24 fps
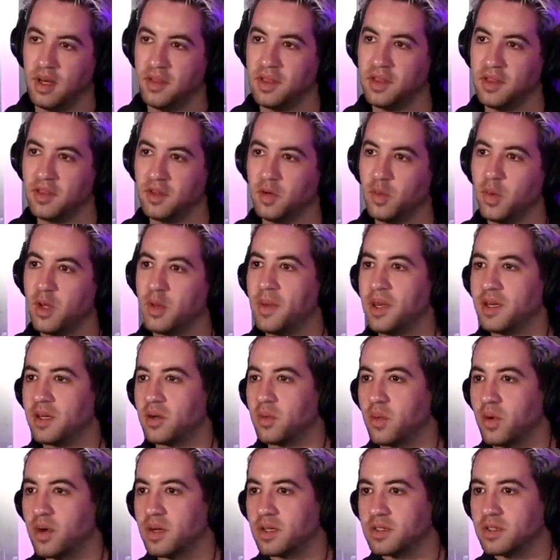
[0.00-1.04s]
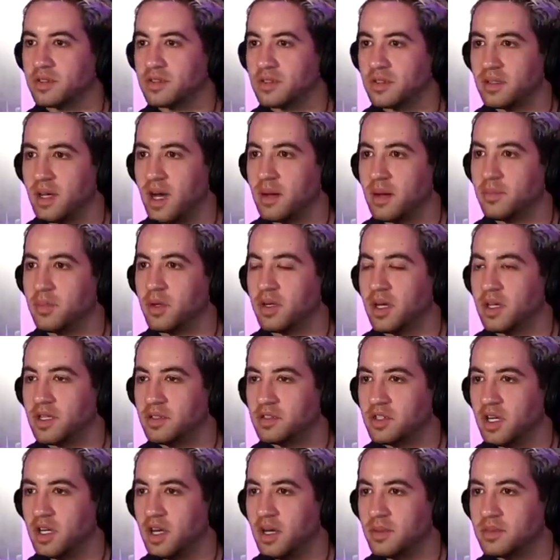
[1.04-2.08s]
I think the only way to make it work is to not book any
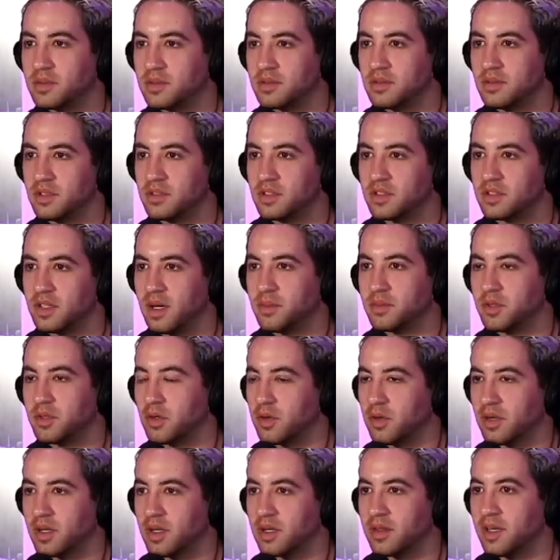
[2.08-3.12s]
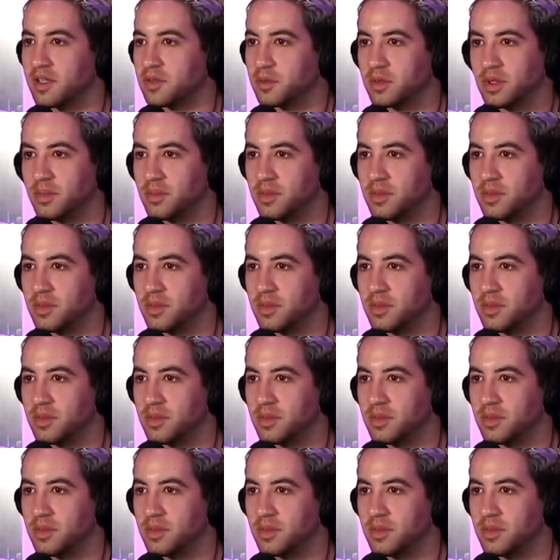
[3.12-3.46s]
jobs and just say, I'm touring and that's what I'm